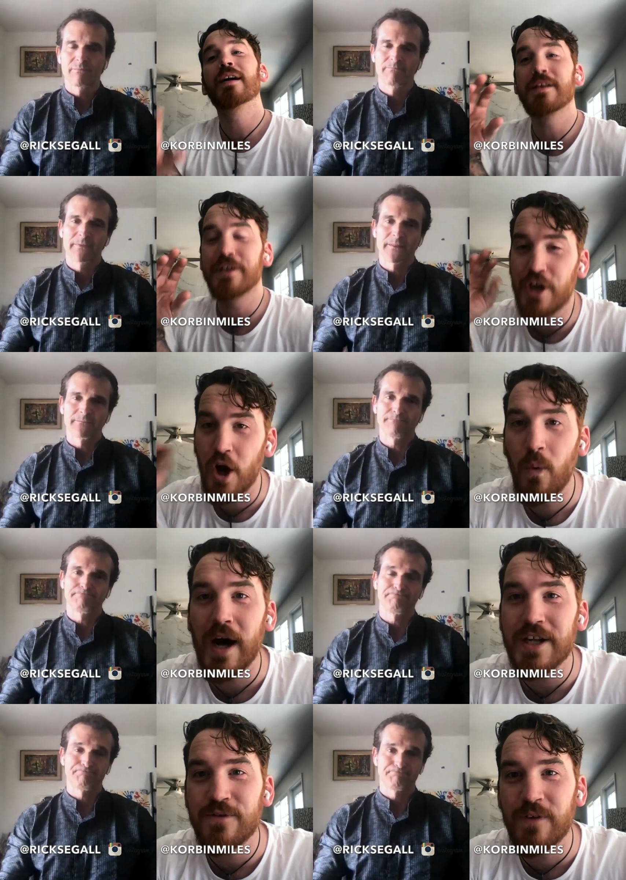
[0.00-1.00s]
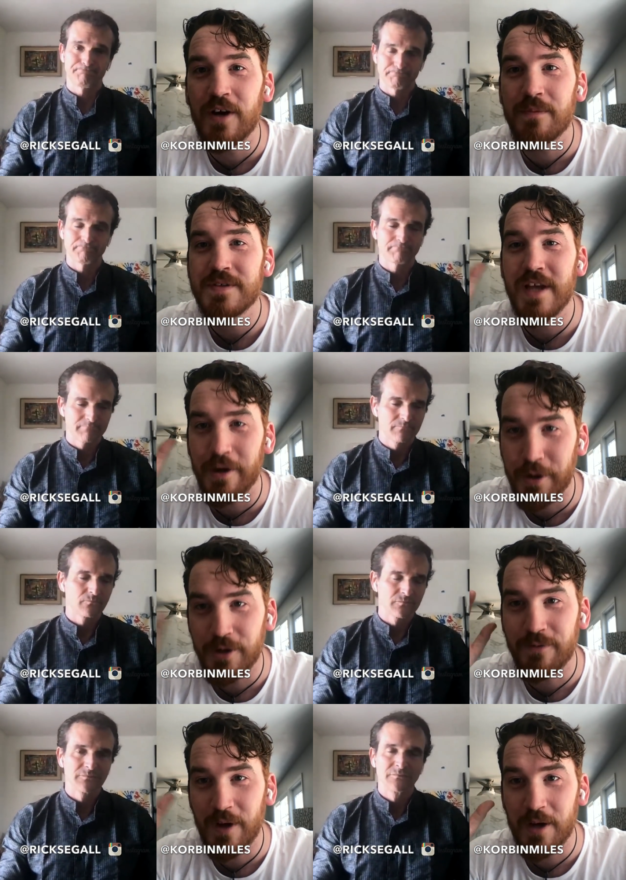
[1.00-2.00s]
Speaker 1: and go watch films that are
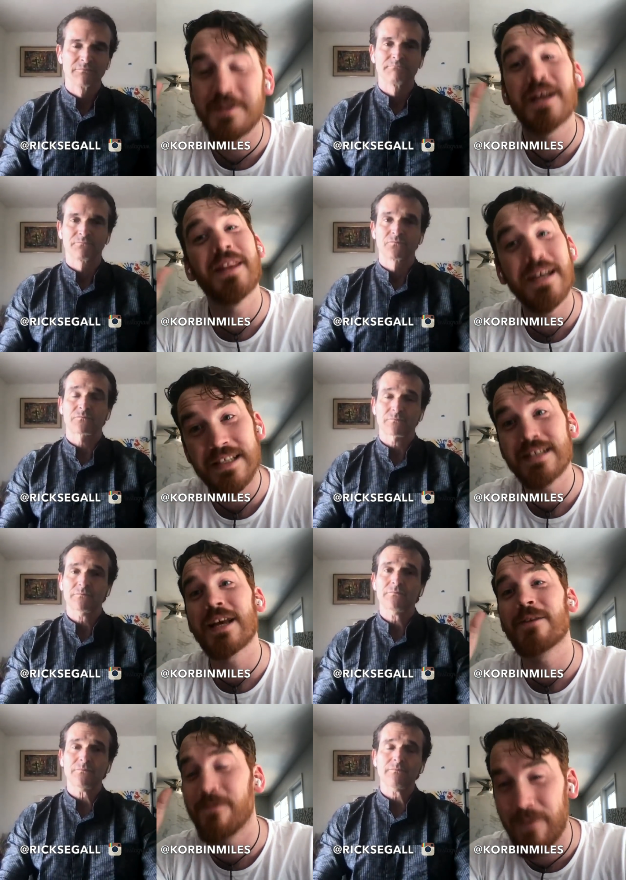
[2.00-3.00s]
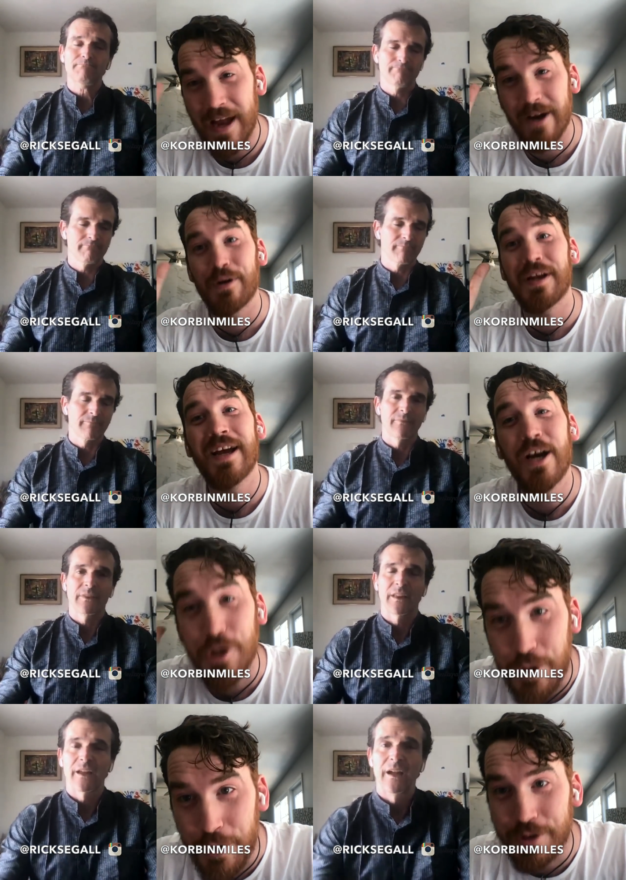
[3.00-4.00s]
good films. And this is a very
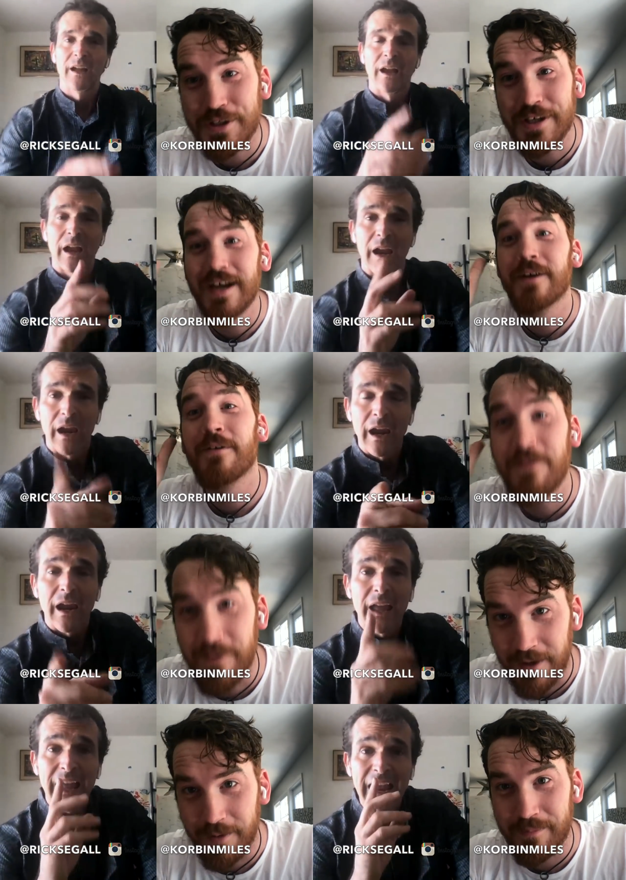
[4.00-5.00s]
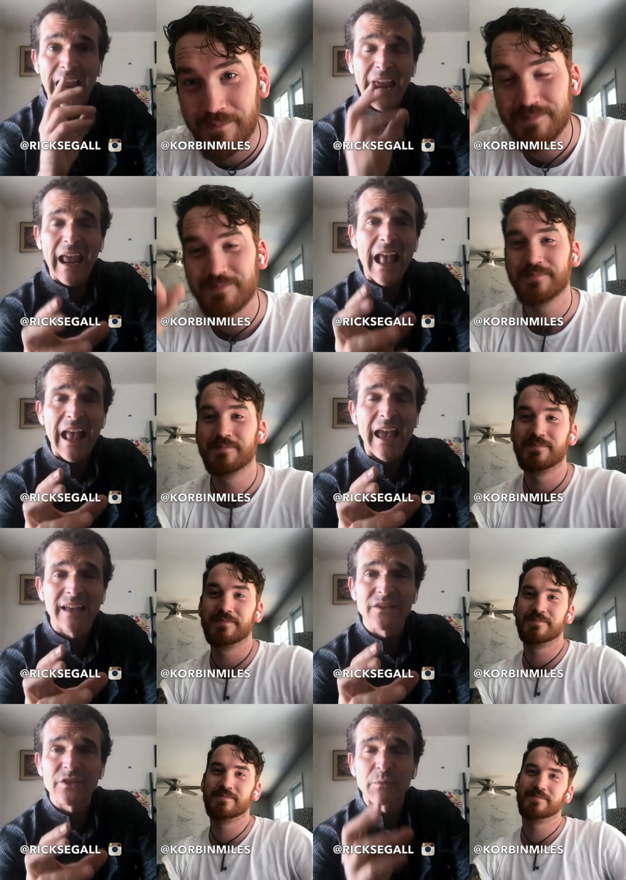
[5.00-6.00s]
good film.
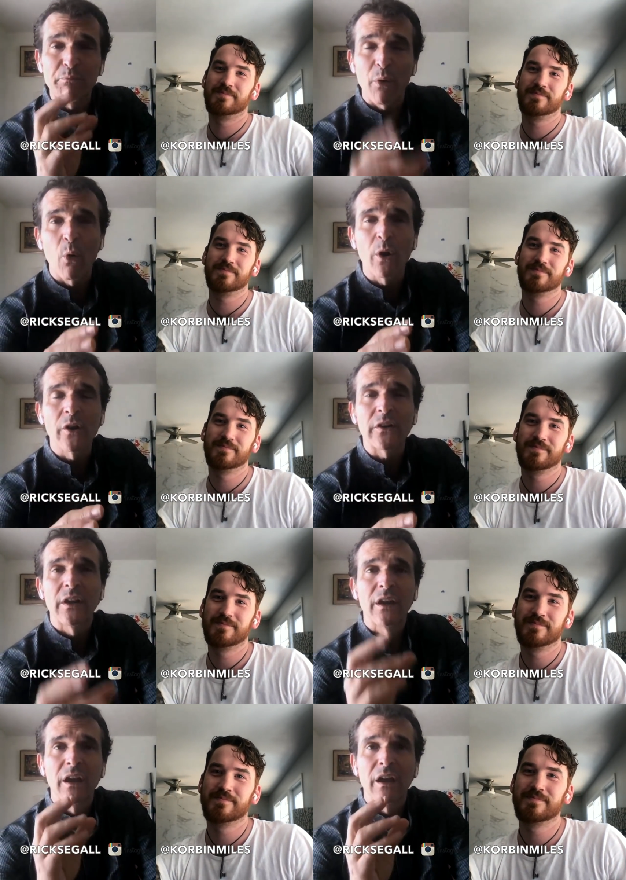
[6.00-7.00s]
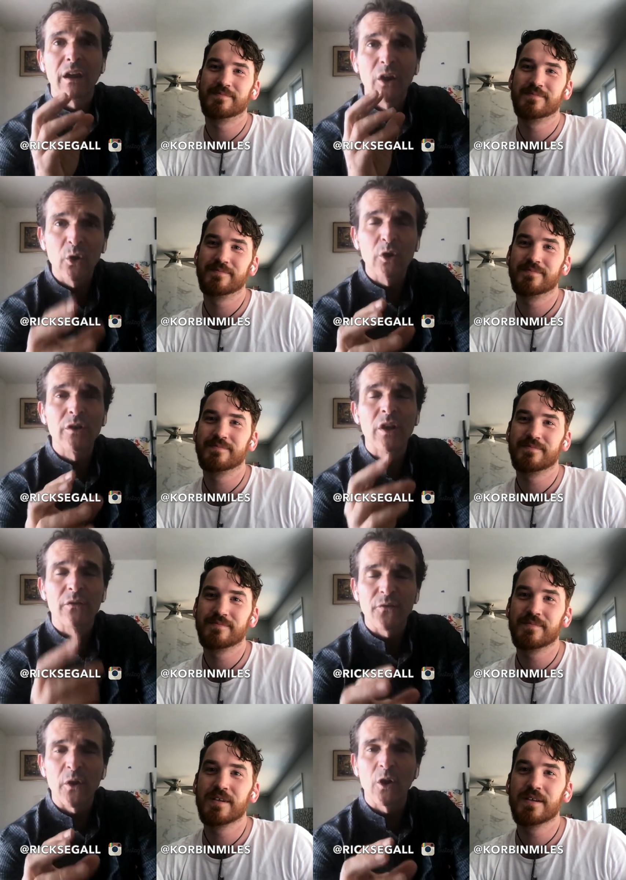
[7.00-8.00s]
Speaker 2: And support good
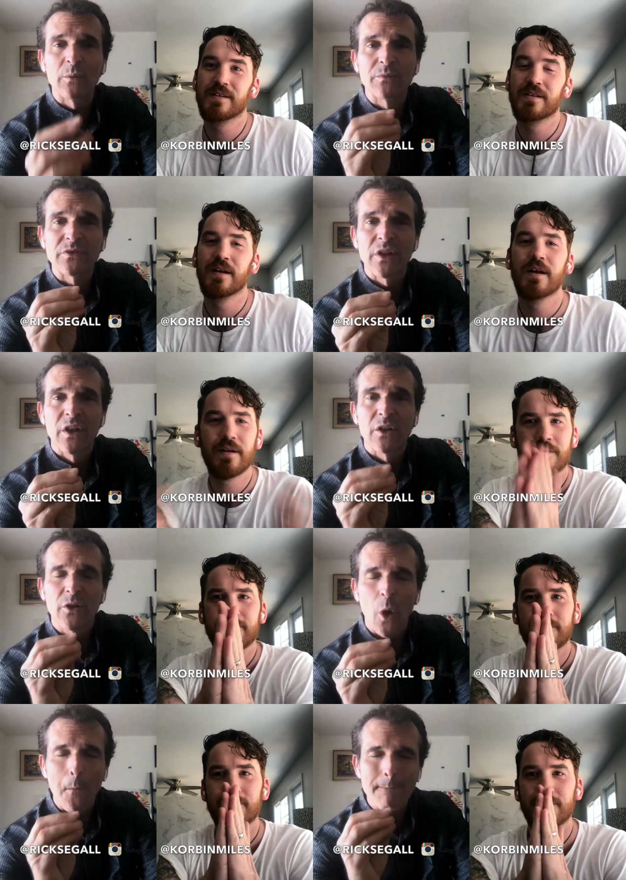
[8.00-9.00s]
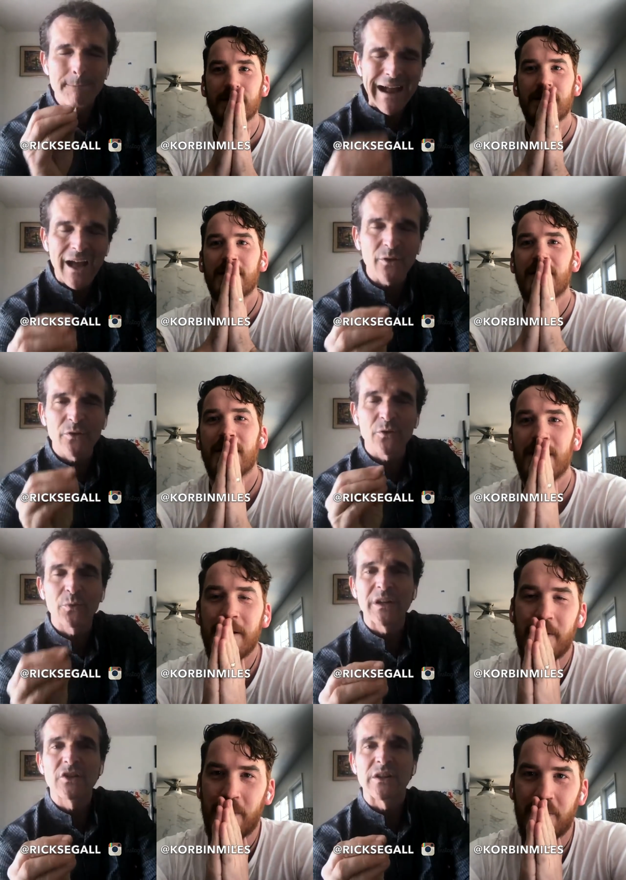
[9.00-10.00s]
films no matter the
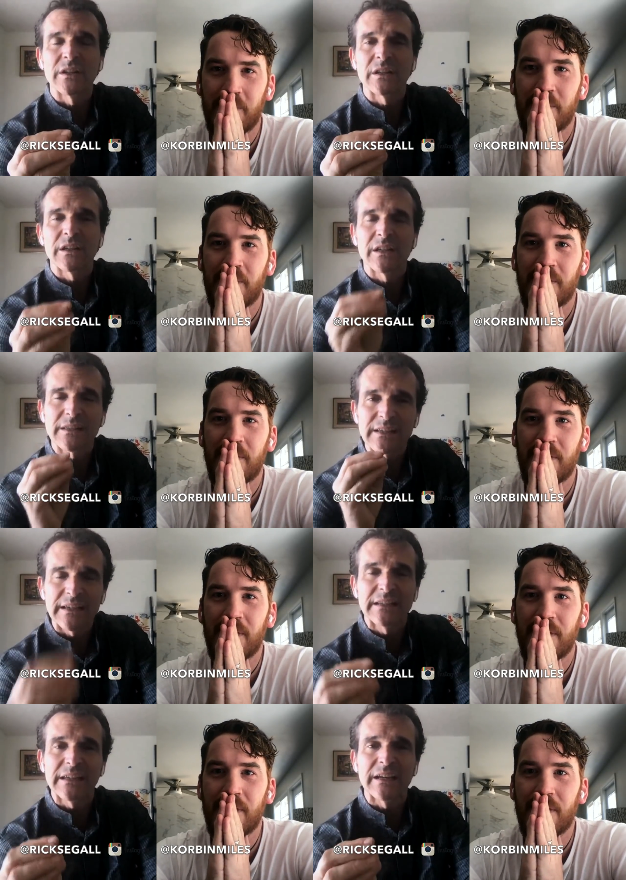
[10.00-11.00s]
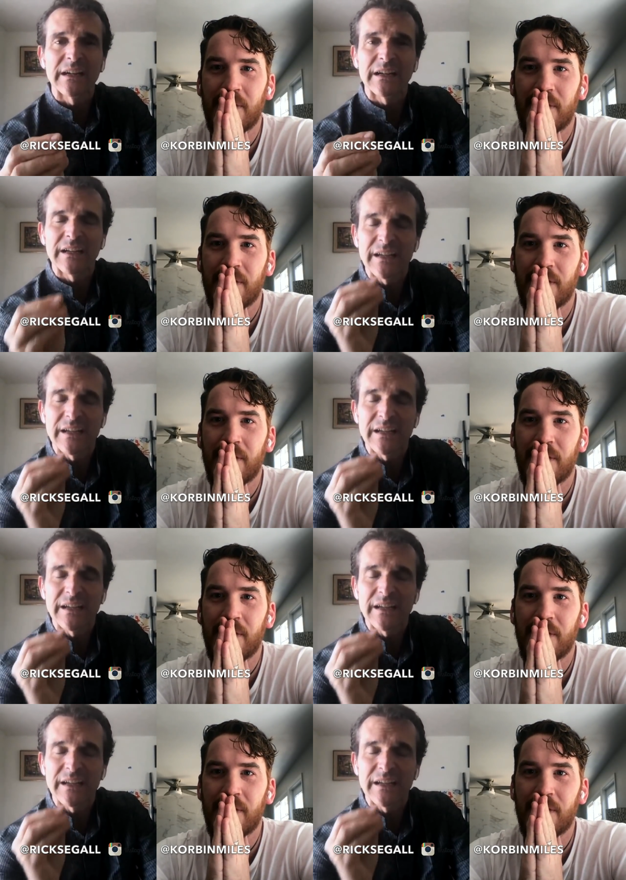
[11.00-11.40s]
region. It's India,